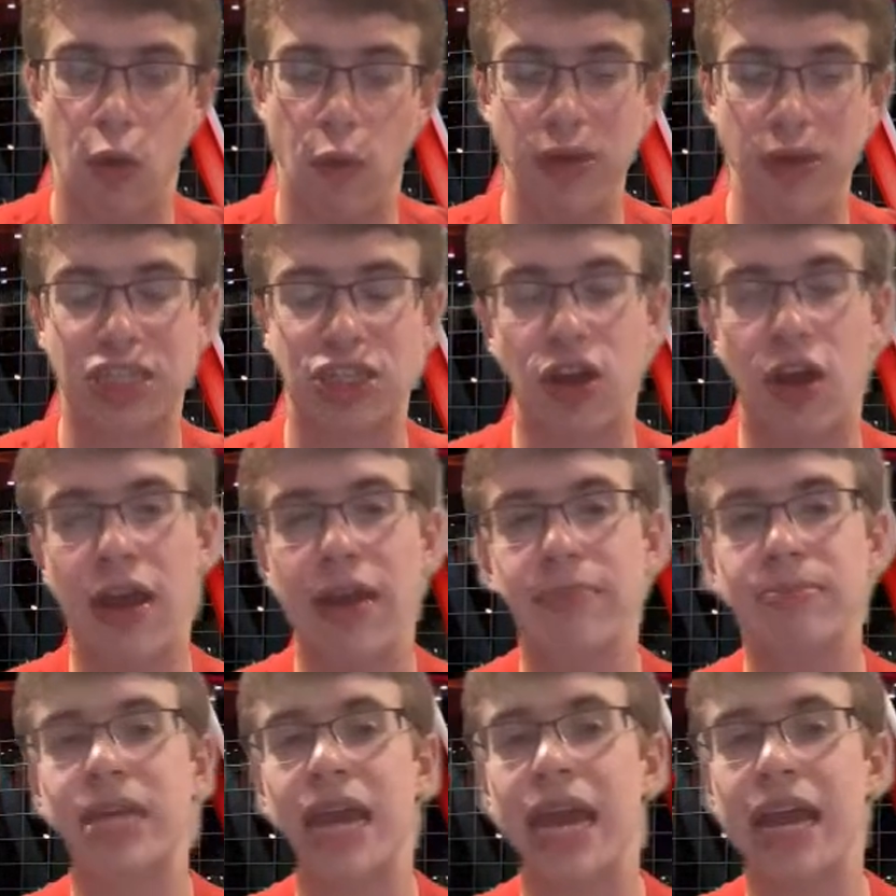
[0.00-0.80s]
We saw
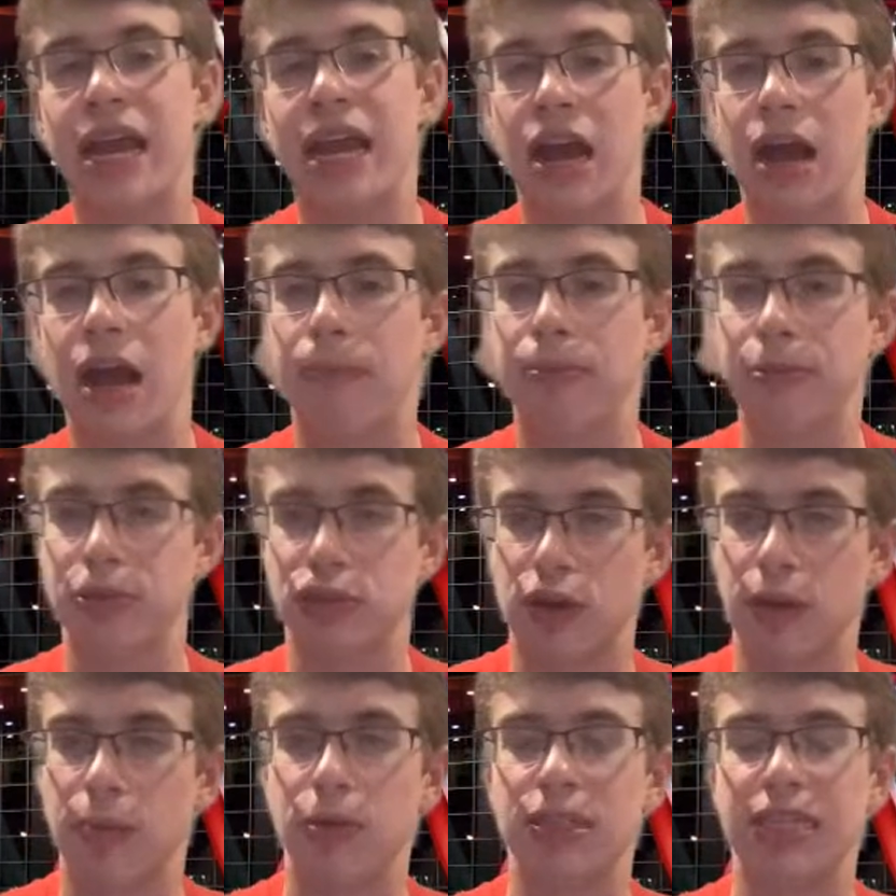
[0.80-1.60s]
him take a couple
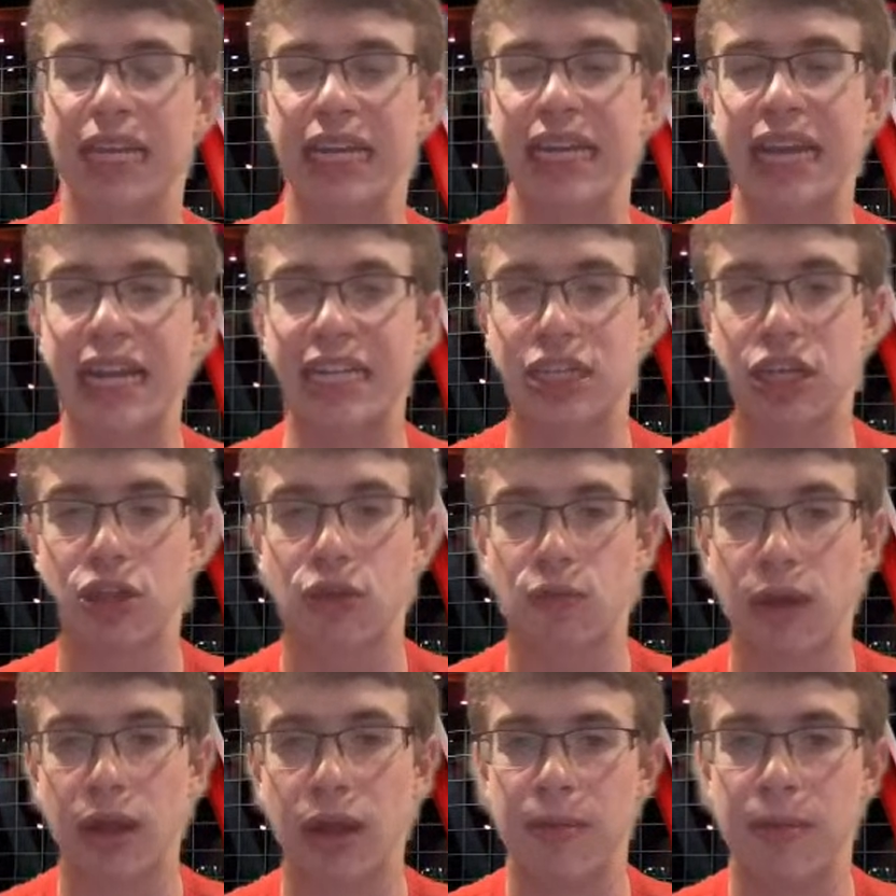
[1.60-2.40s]
dribbles and get to the
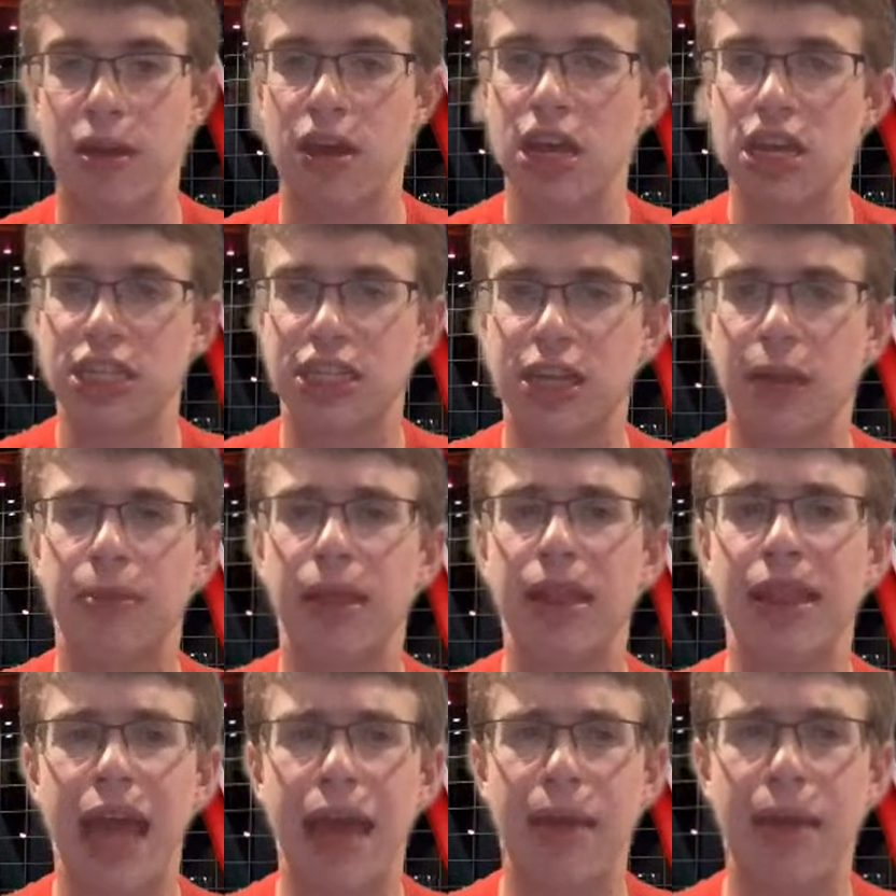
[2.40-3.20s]
rim,
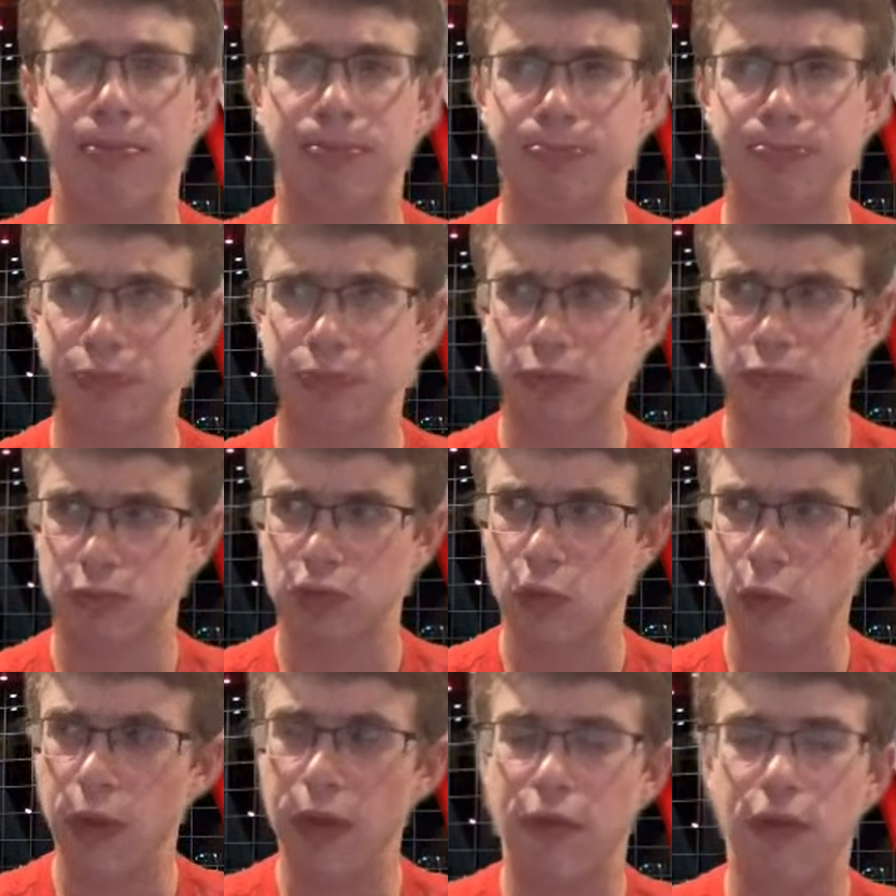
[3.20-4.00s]
something that
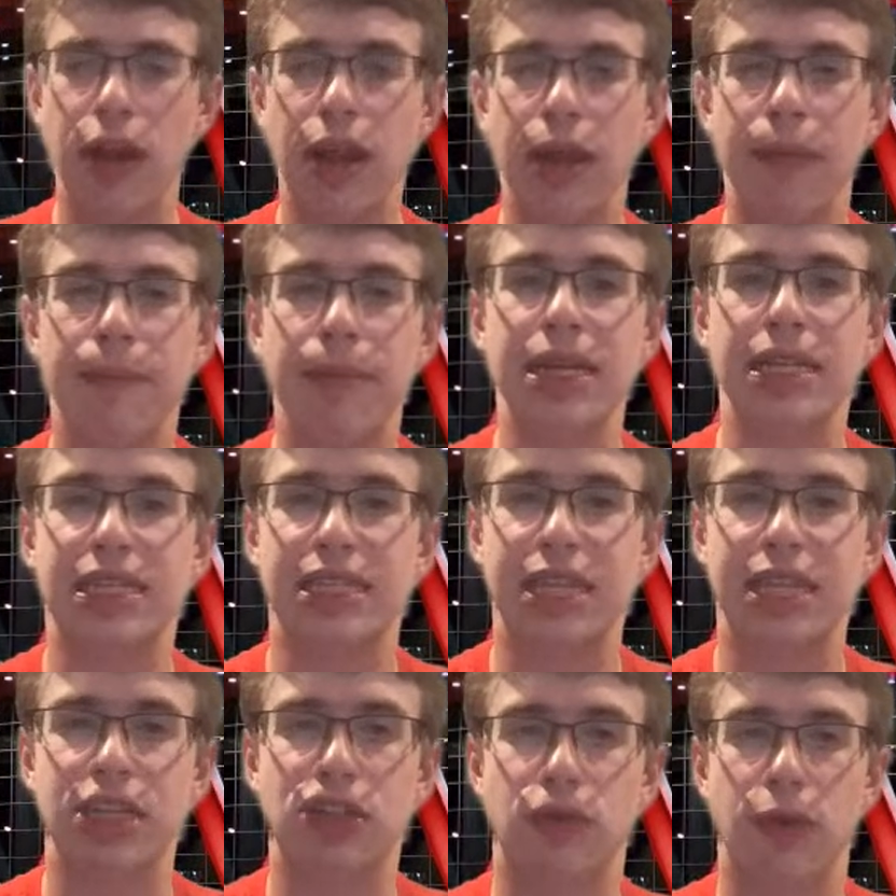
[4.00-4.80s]
we've really
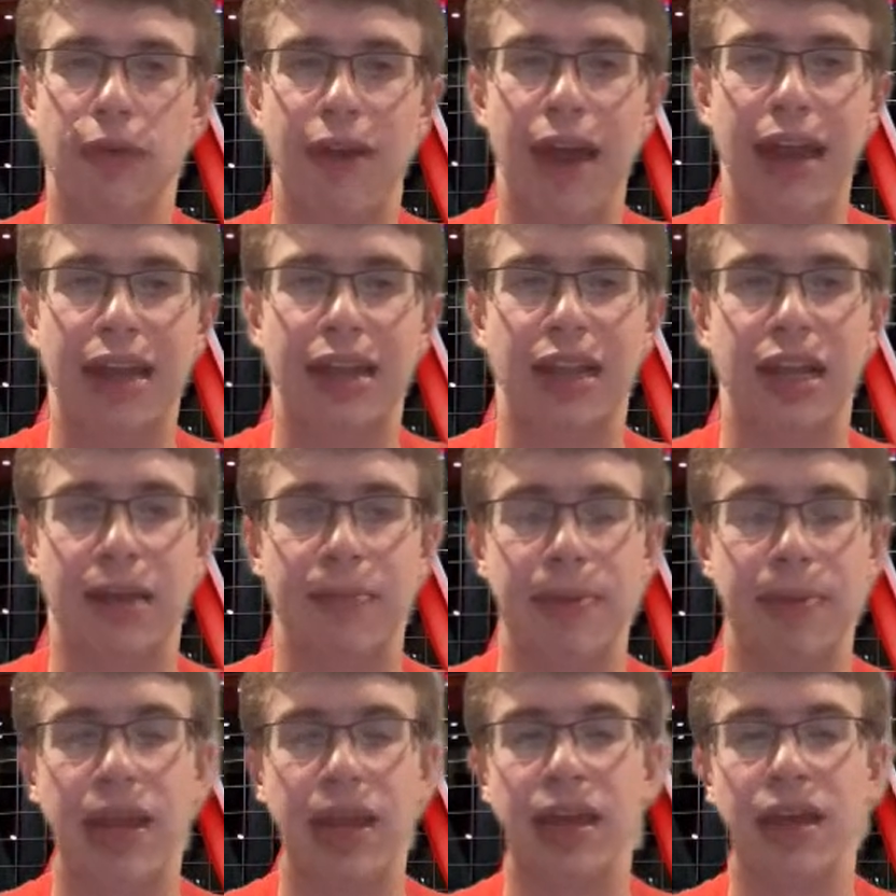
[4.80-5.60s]
missed since we've had Clint
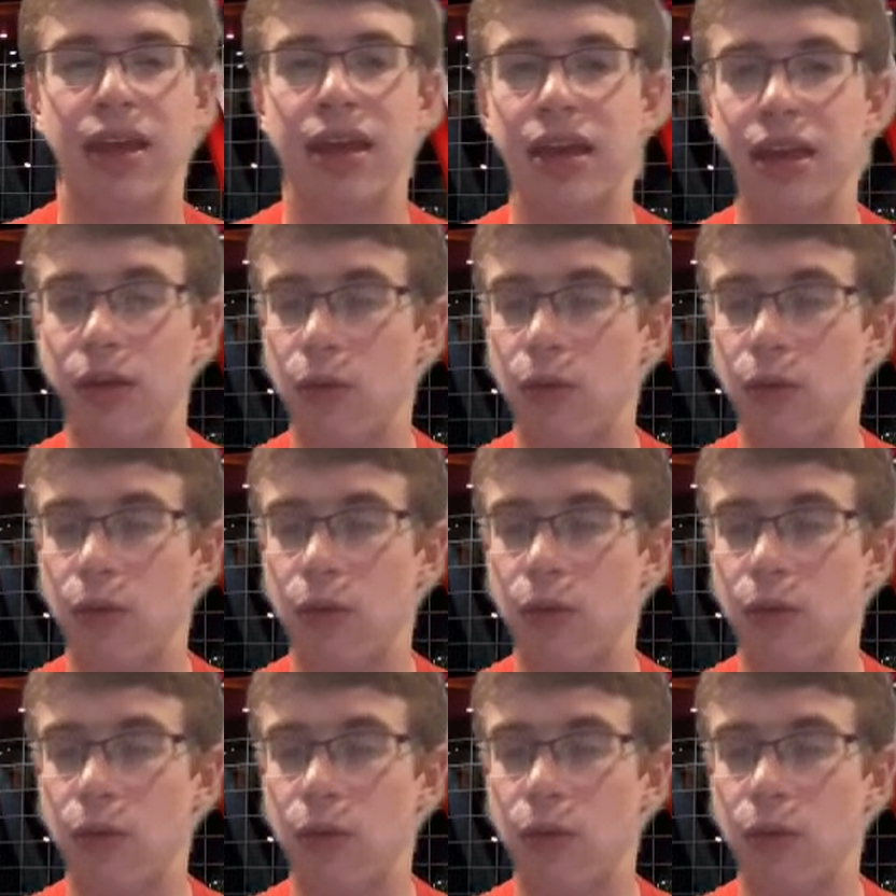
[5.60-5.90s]
Capella.